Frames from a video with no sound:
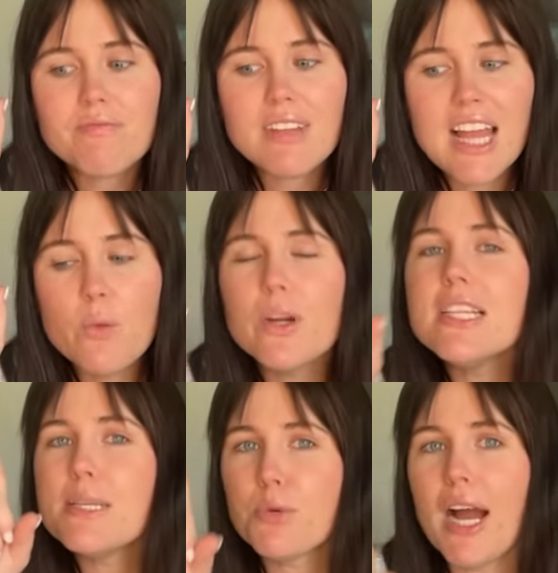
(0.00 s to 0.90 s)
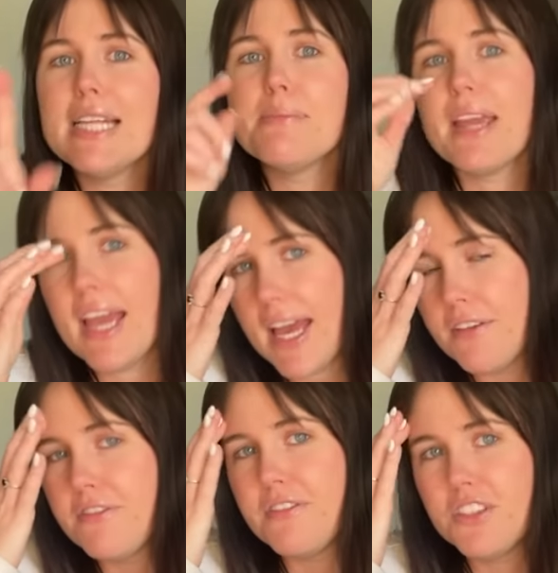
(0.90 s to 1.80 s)
it wouldn't surprise me
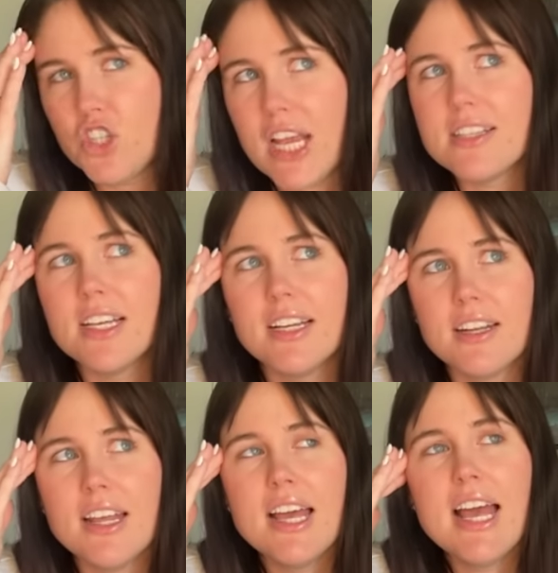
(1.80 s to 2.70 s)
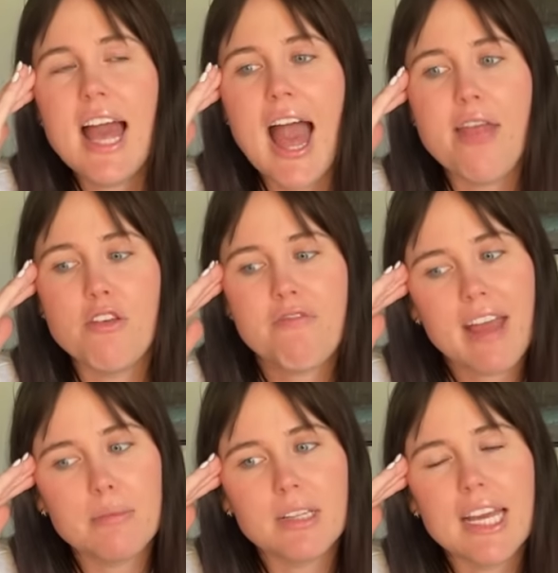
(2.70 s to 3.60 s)
if Jason and the
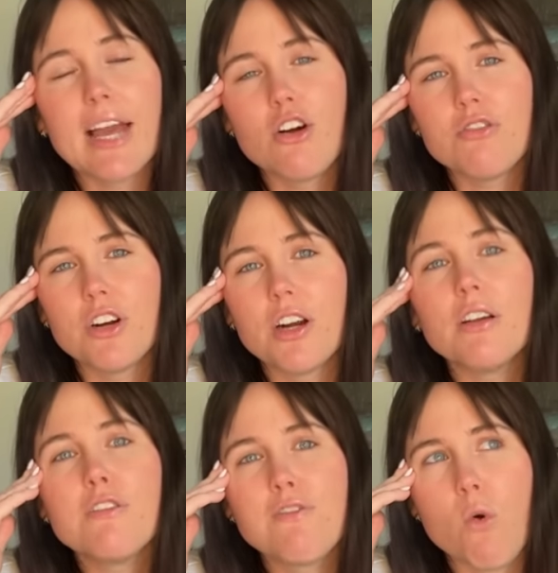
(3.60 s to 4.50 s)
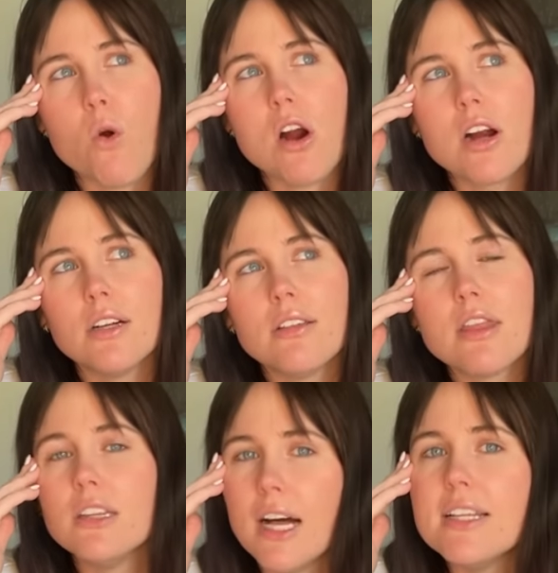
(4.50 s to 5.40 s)
family get over for the
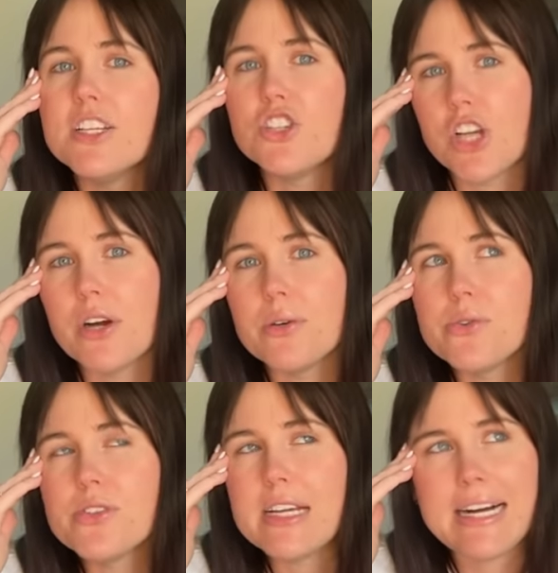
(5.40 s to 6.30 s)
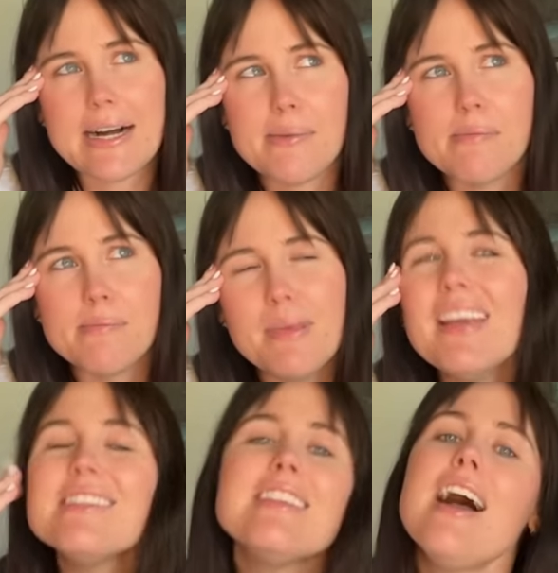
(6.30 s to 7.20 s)
London shows. Um,
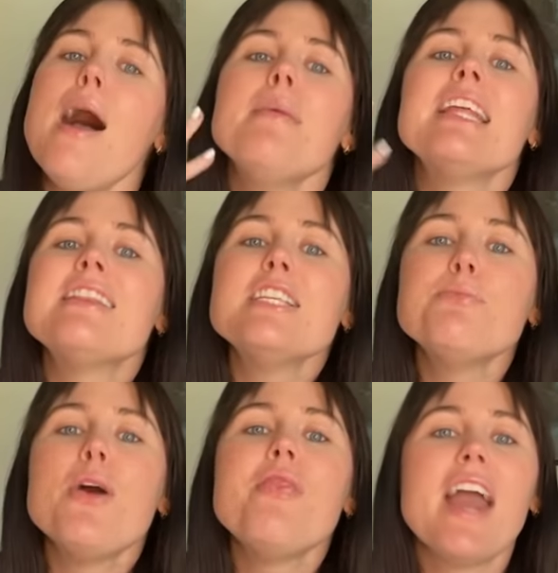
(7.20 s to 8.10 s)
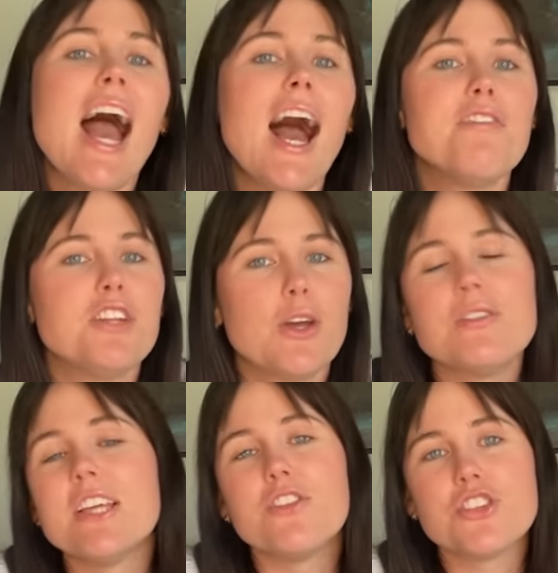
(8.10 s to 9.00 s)
because, I, I mean, at this point, they have to go
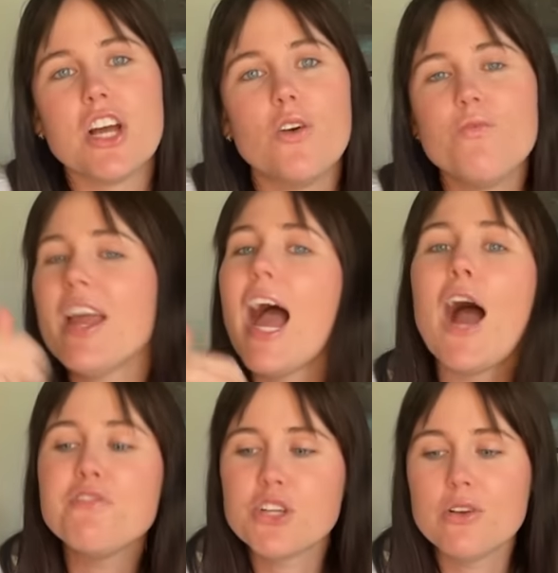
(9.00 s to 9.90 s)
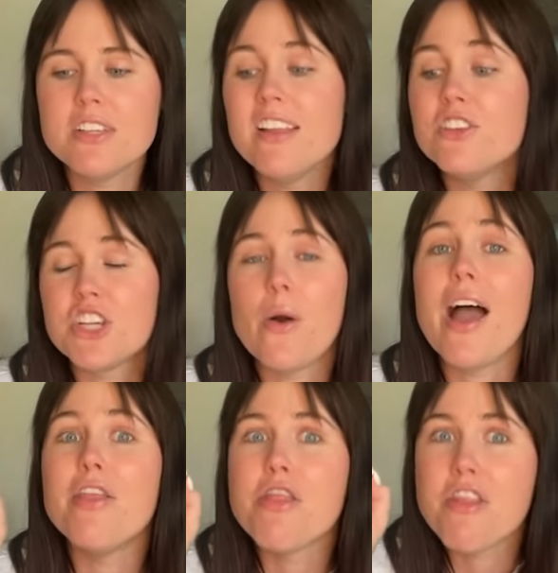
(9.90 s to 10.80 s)
see the show. They have to go see the show,
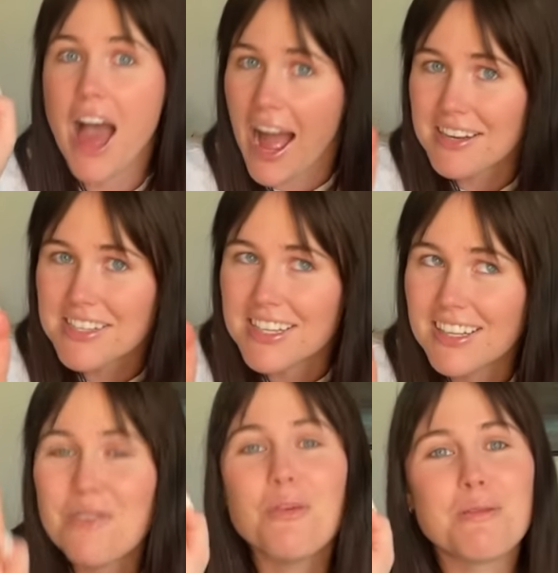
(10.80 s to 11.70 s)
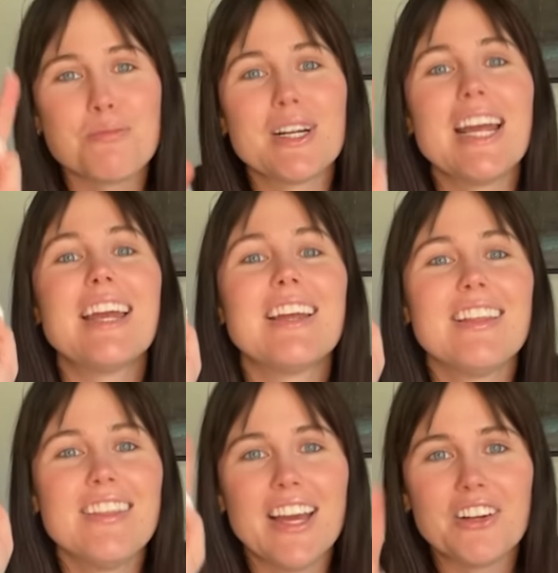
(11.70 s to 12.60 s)
and that would break
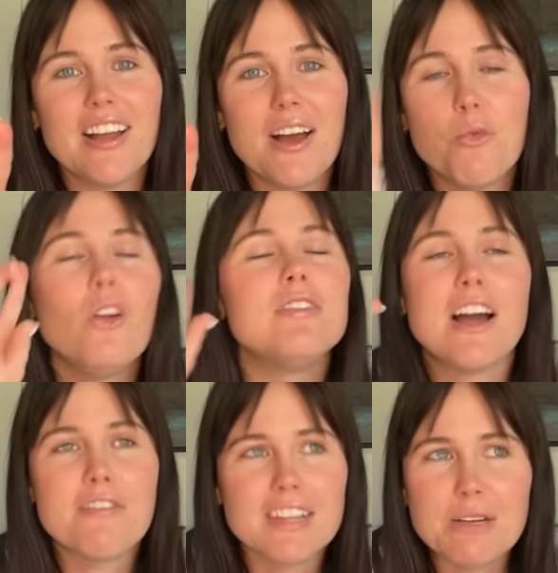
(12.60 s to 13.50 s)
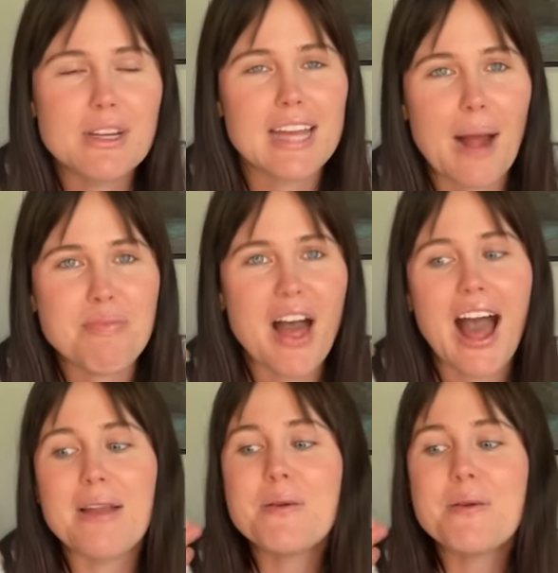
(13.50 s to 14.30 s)
the internet. We'll definitely recap that